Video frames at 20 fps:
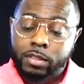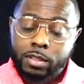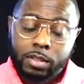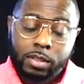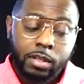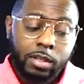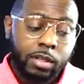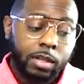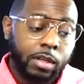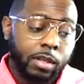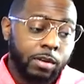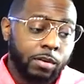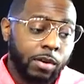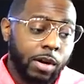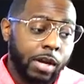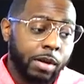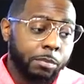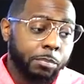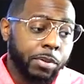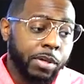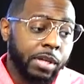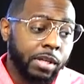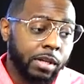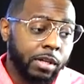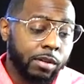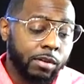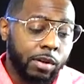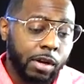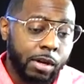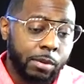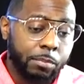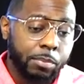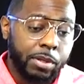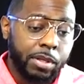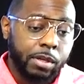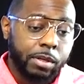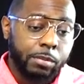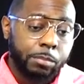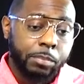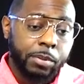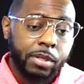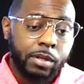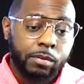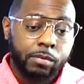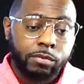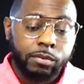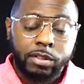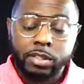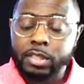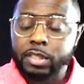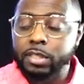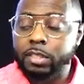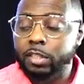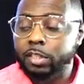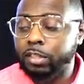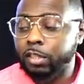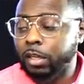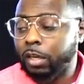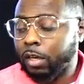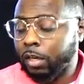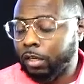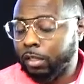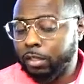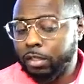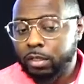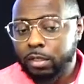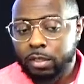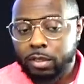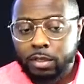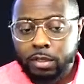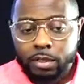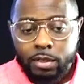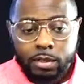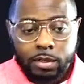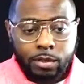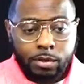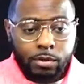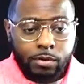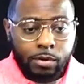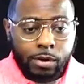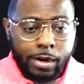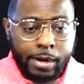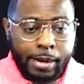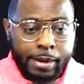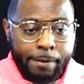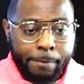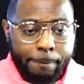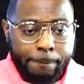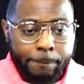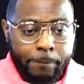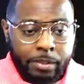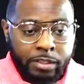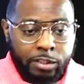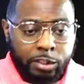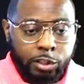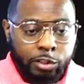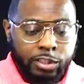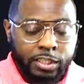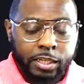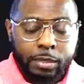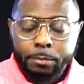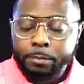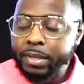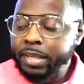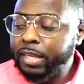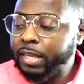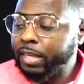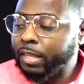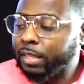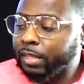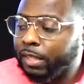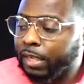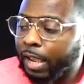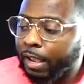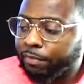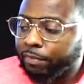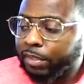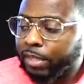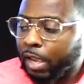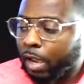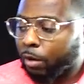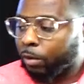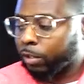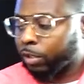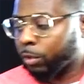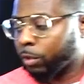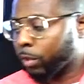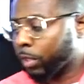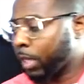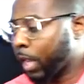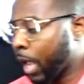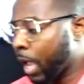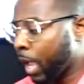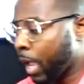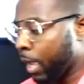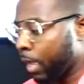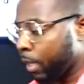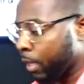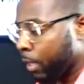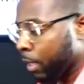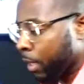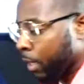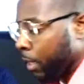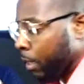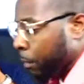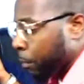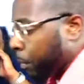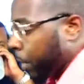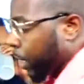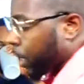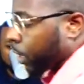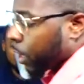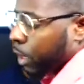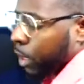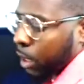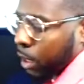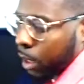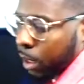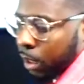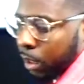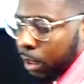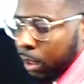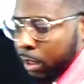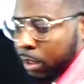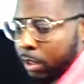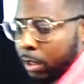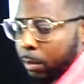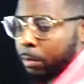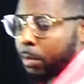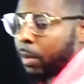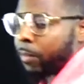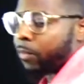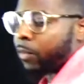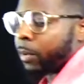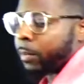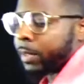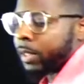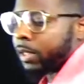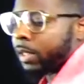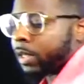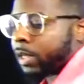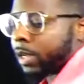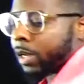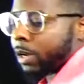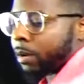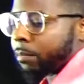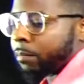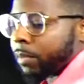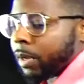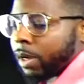Yeah, right. Peter, right. Peter, Peter leading the charge, right. So you see, immediately after Yahushua died, Peter, look something up for me. Look up